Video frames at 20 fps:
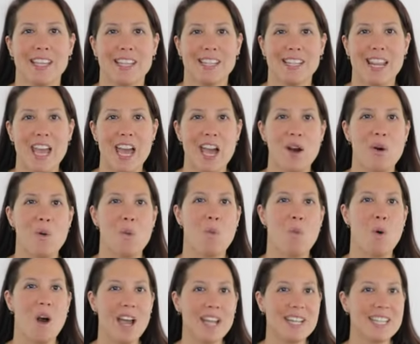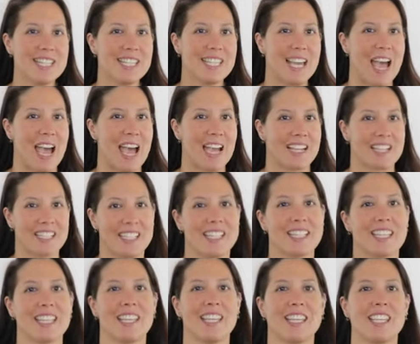Now, one
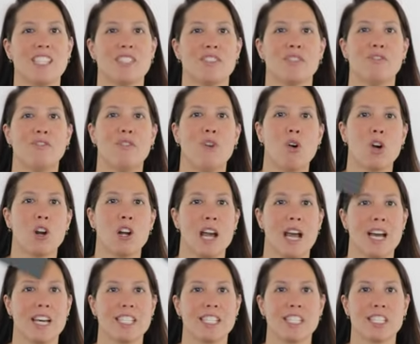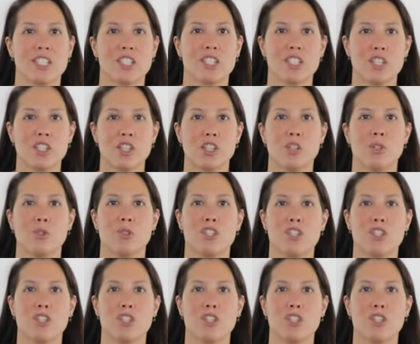tactic is for us to